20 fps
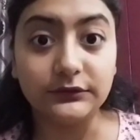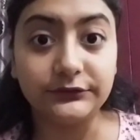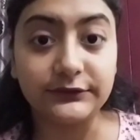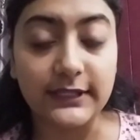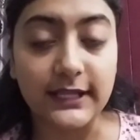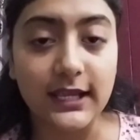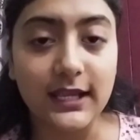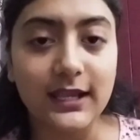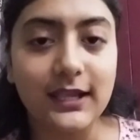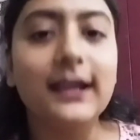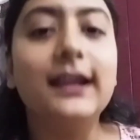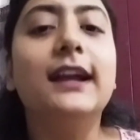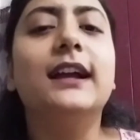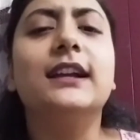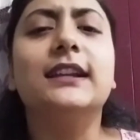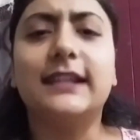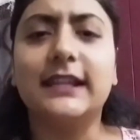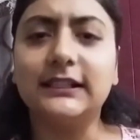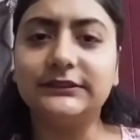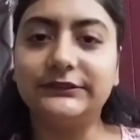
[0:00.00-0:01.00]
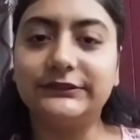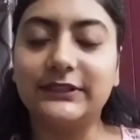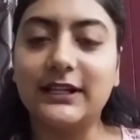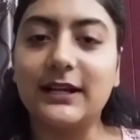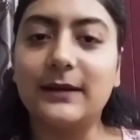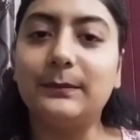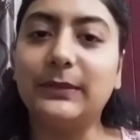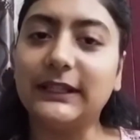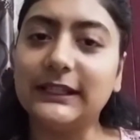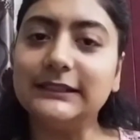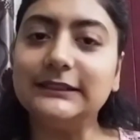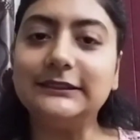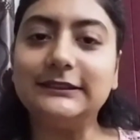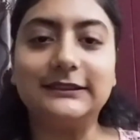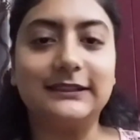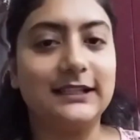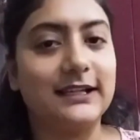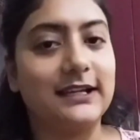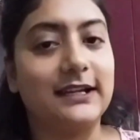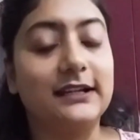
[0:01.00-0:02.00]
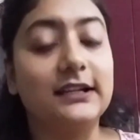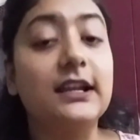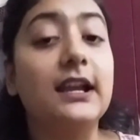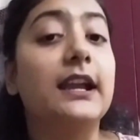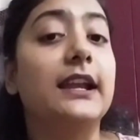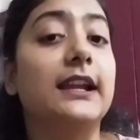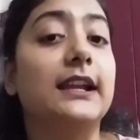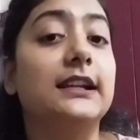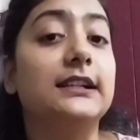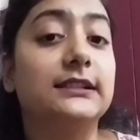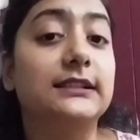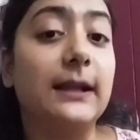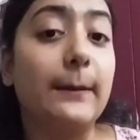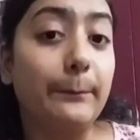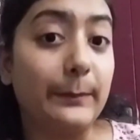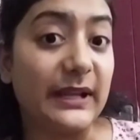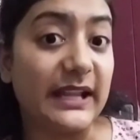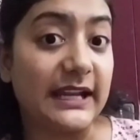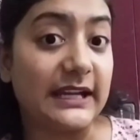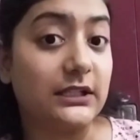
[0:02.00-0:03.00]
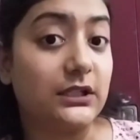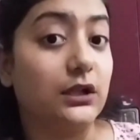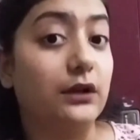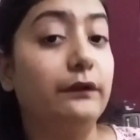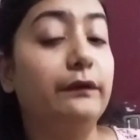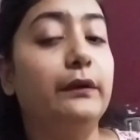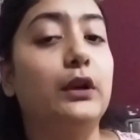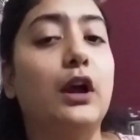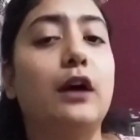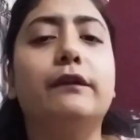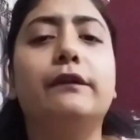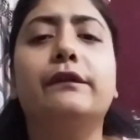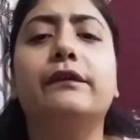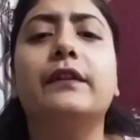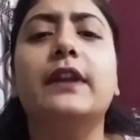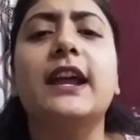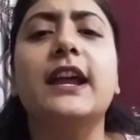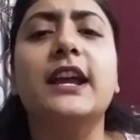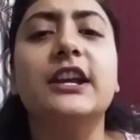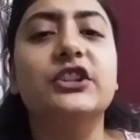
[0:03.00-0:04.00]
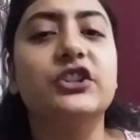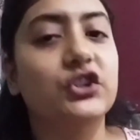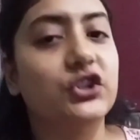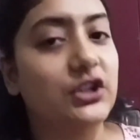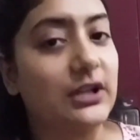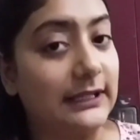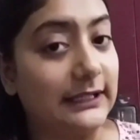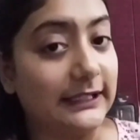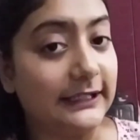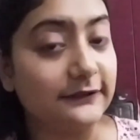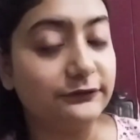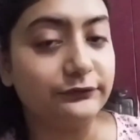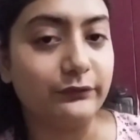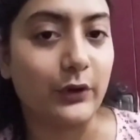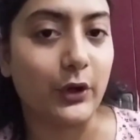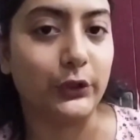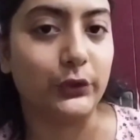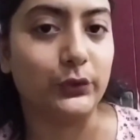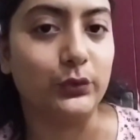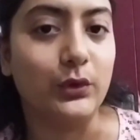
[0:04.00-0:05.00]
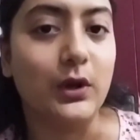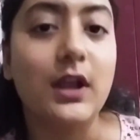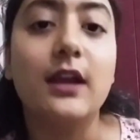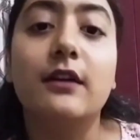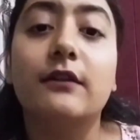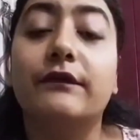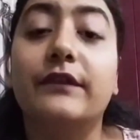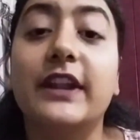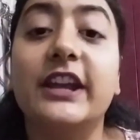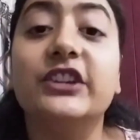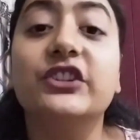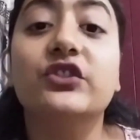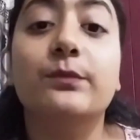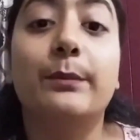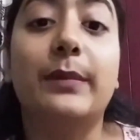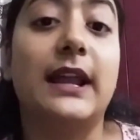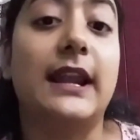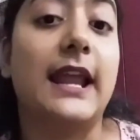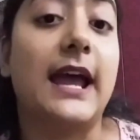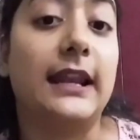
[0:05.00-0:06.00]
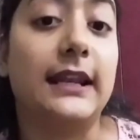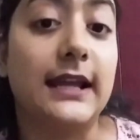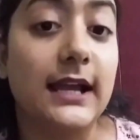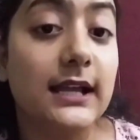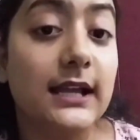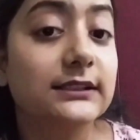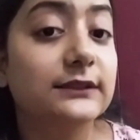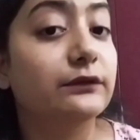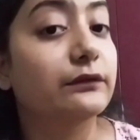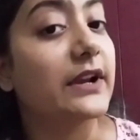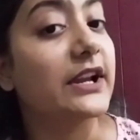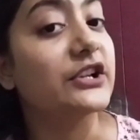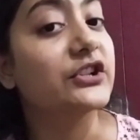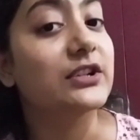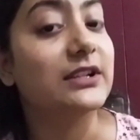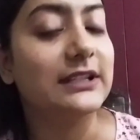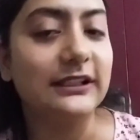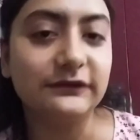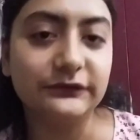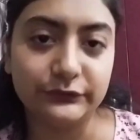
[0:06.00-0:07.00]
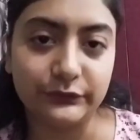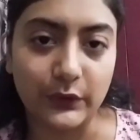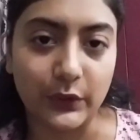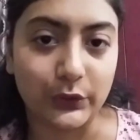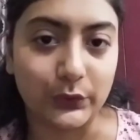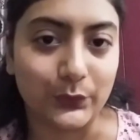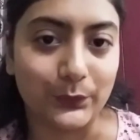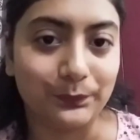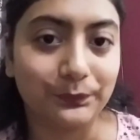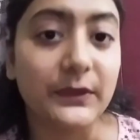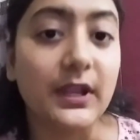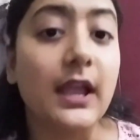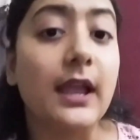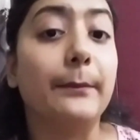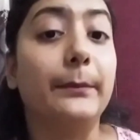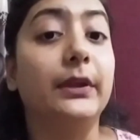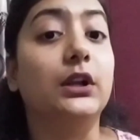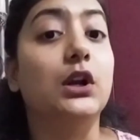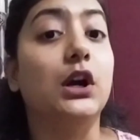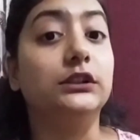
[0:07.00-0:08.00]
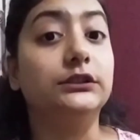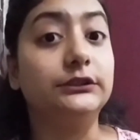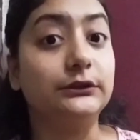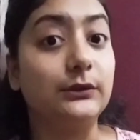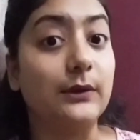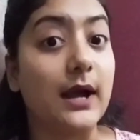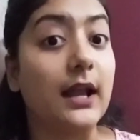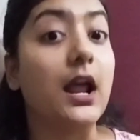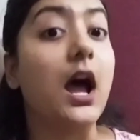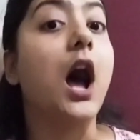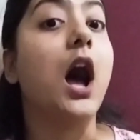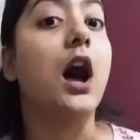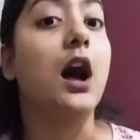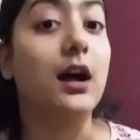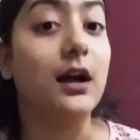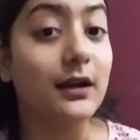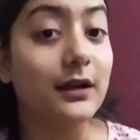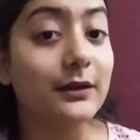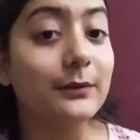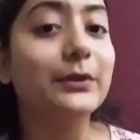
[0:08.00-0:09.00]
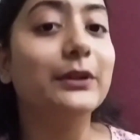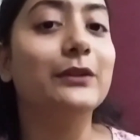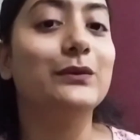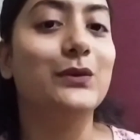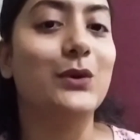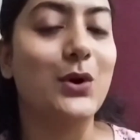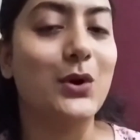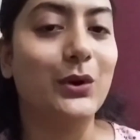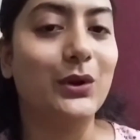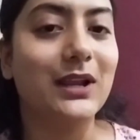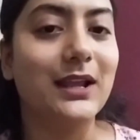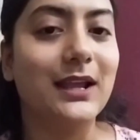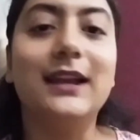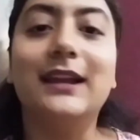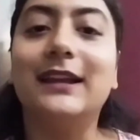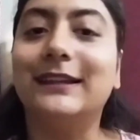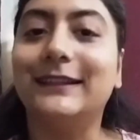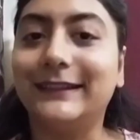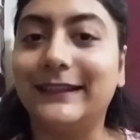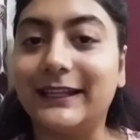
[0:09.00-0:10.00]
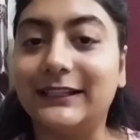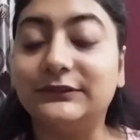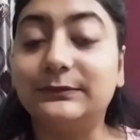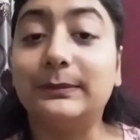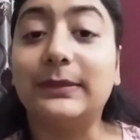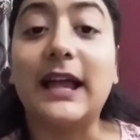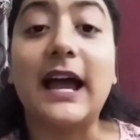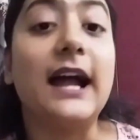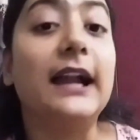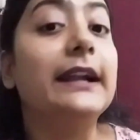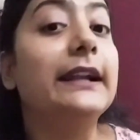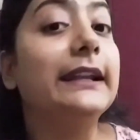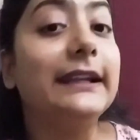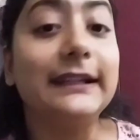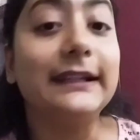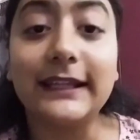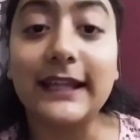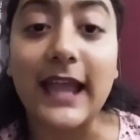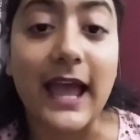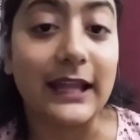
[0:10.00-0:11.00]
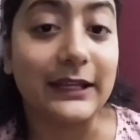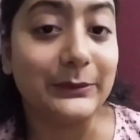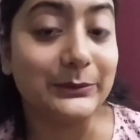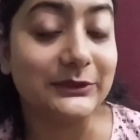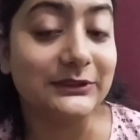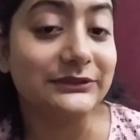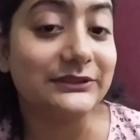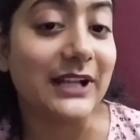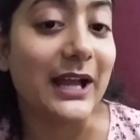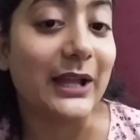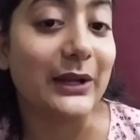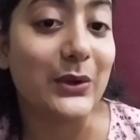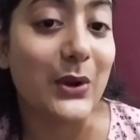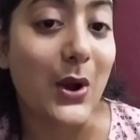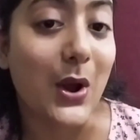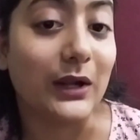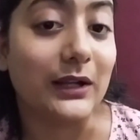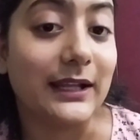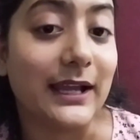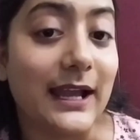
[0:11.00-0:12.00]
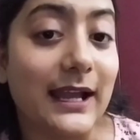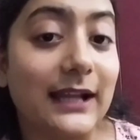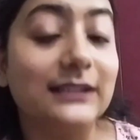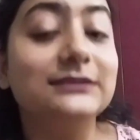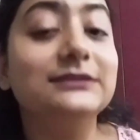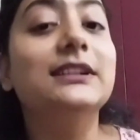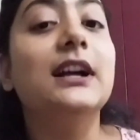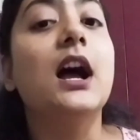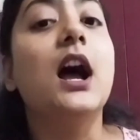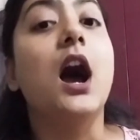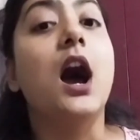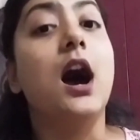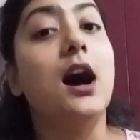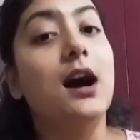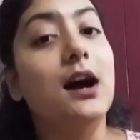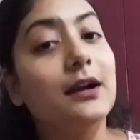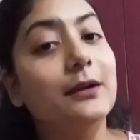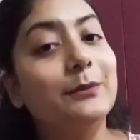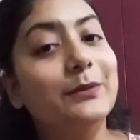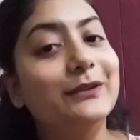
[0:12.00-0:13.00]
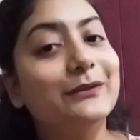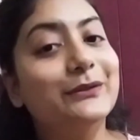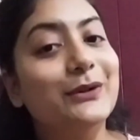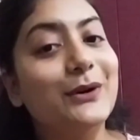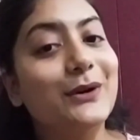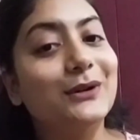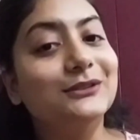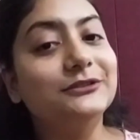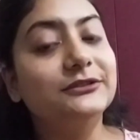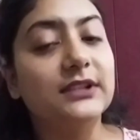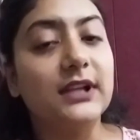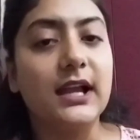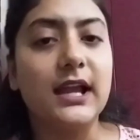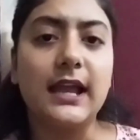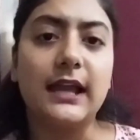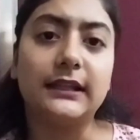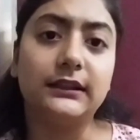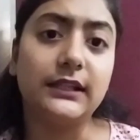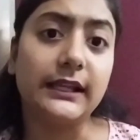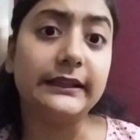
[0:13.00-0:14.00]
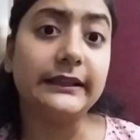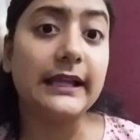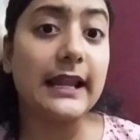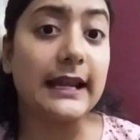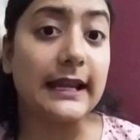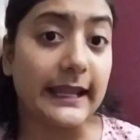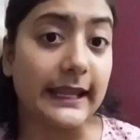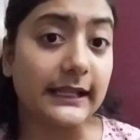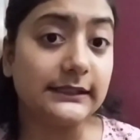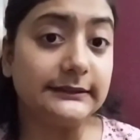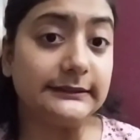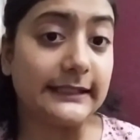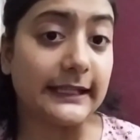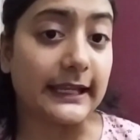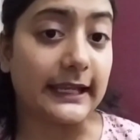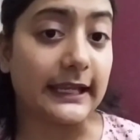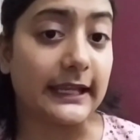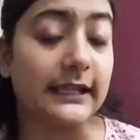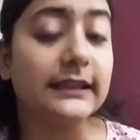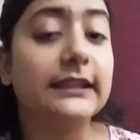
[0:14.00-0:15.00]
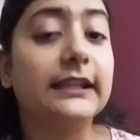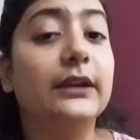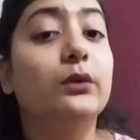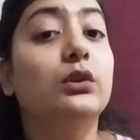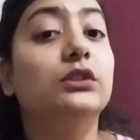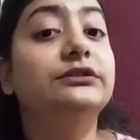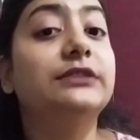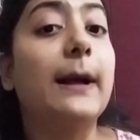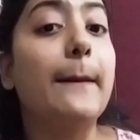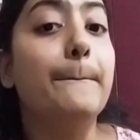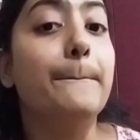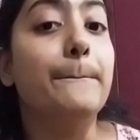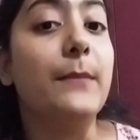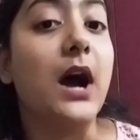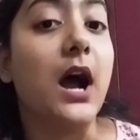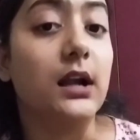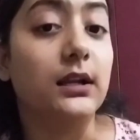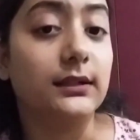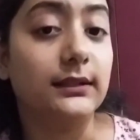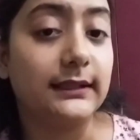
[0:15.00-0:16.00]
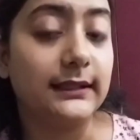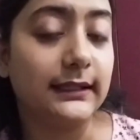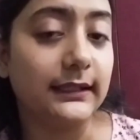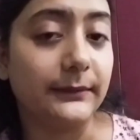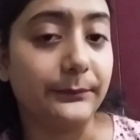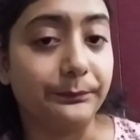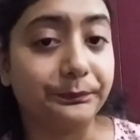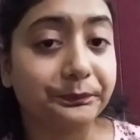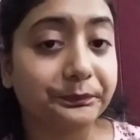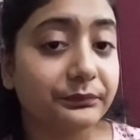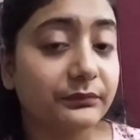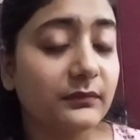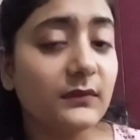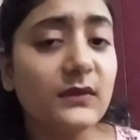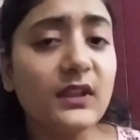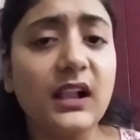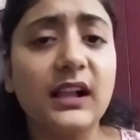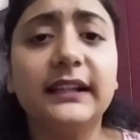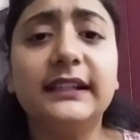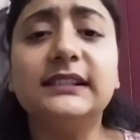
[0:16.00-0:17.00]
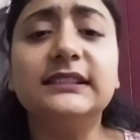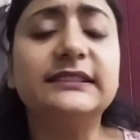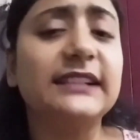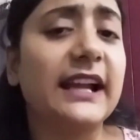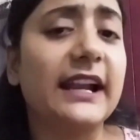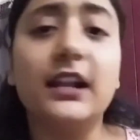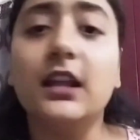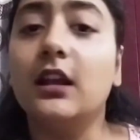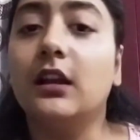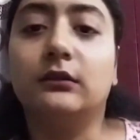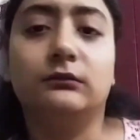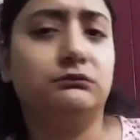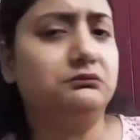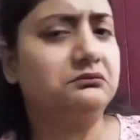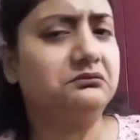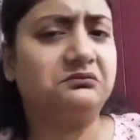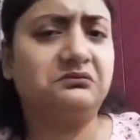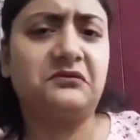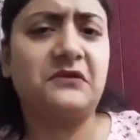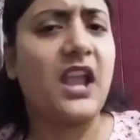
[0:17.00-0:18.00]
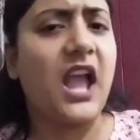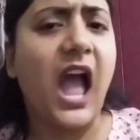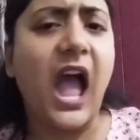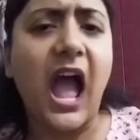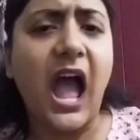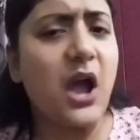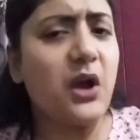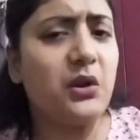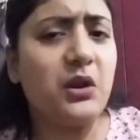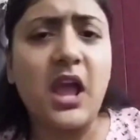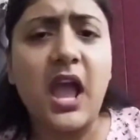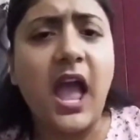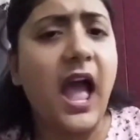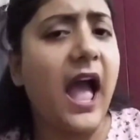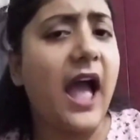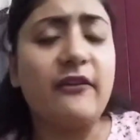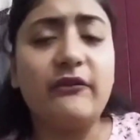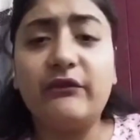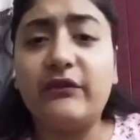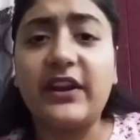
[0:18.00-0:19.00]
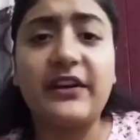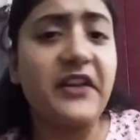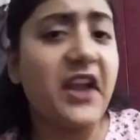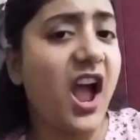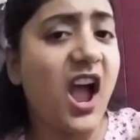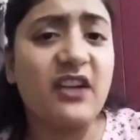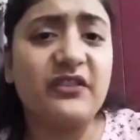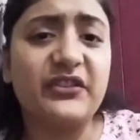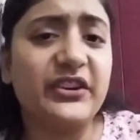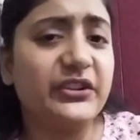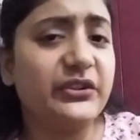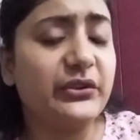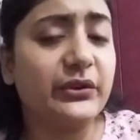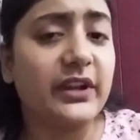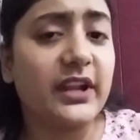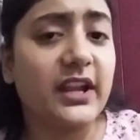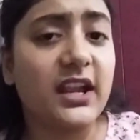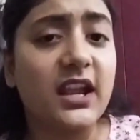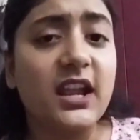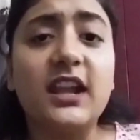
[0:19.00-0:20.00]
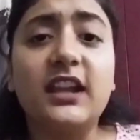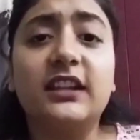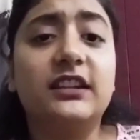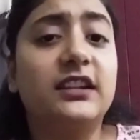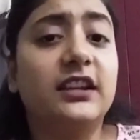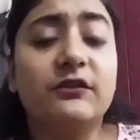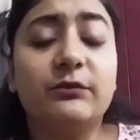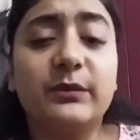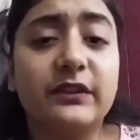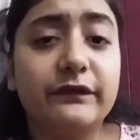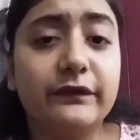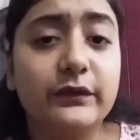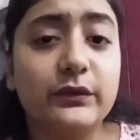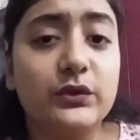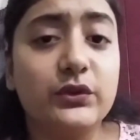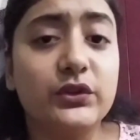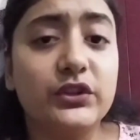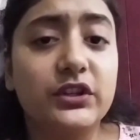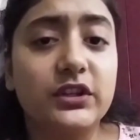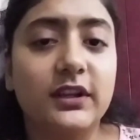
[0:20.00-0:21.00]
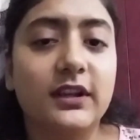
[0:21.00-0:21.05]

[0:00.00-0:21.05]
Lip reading: say? "Yes, sir, please sit. Here's the platter full of fresh leaves for you. Fresh bananas, fresh leaves for you. Because you are a herbivore." Yes, plant eating animals are called as herbivores. Then the next day, there was a monkey. He said, "Owl, I'm very hungry today. Give me food."